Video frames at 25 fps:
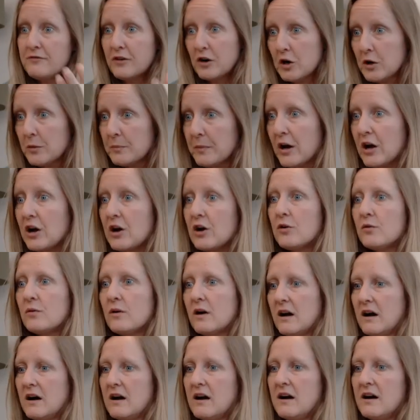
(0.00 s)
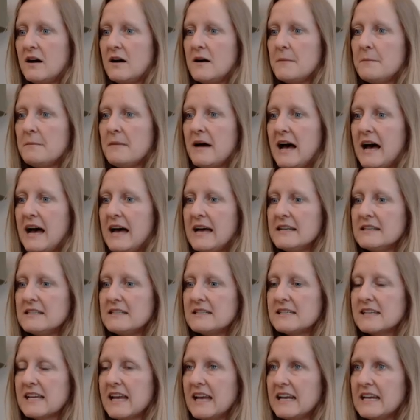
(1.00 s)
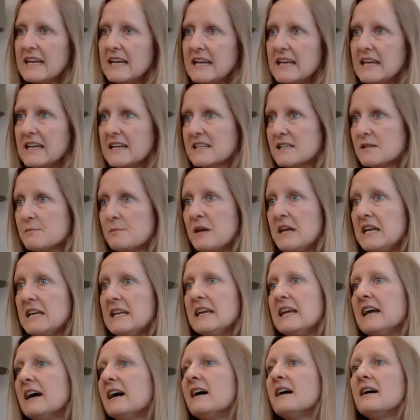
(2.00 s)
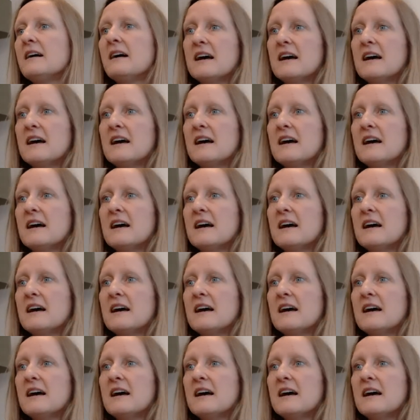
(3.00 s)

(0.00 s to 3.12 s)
Vrbo, um, and getting Expedia,